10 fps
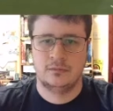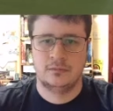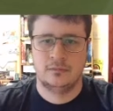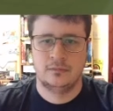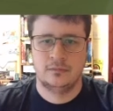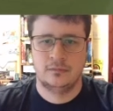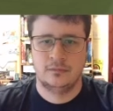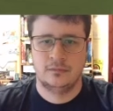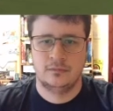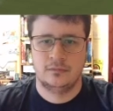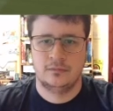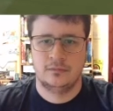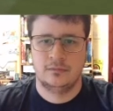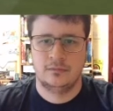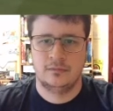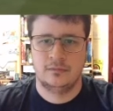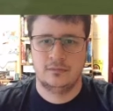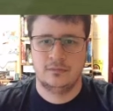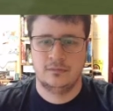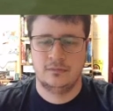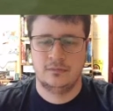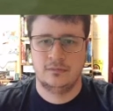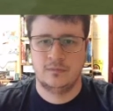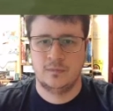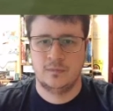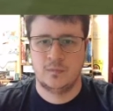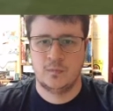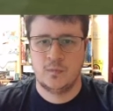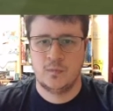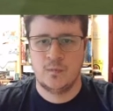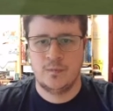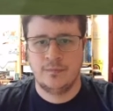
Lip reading: No one is speaking in this clip.